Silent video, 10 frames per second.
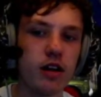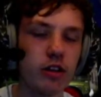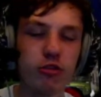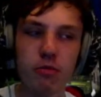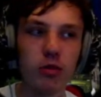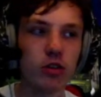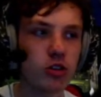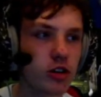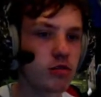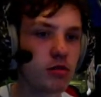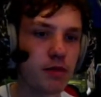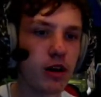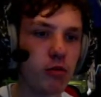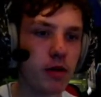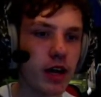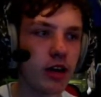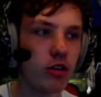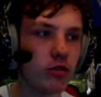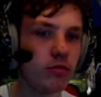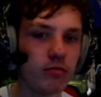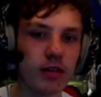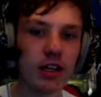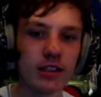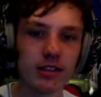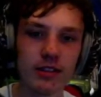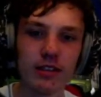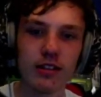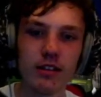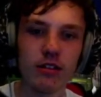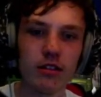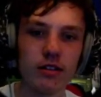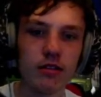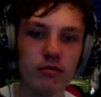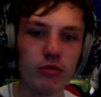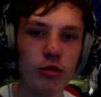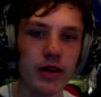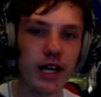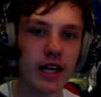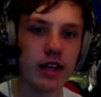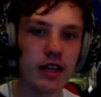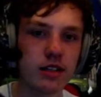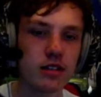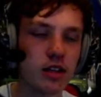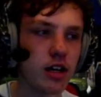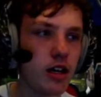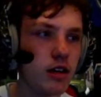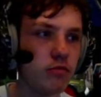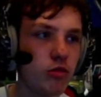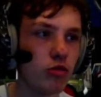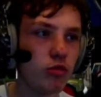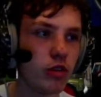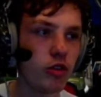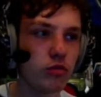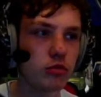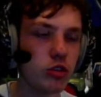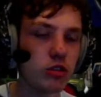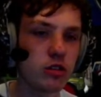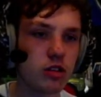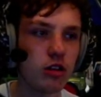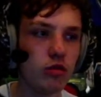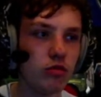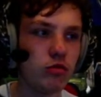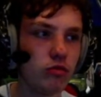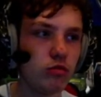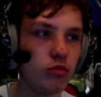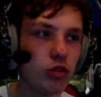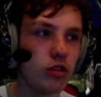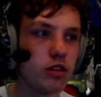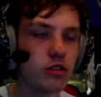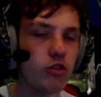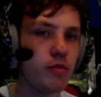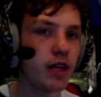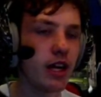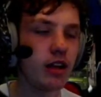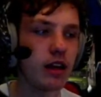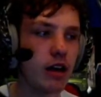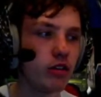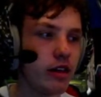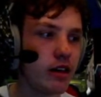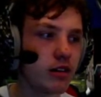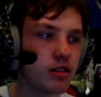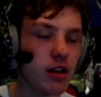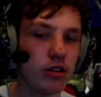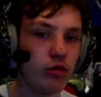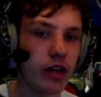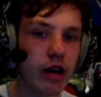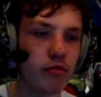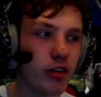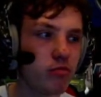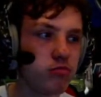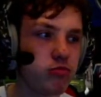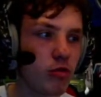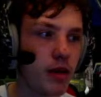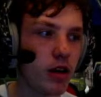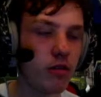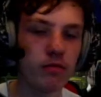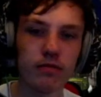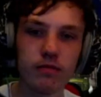I do apologise for the bell being on. Will we get this? Well, on console, the zooming in on the external camera? Probably not.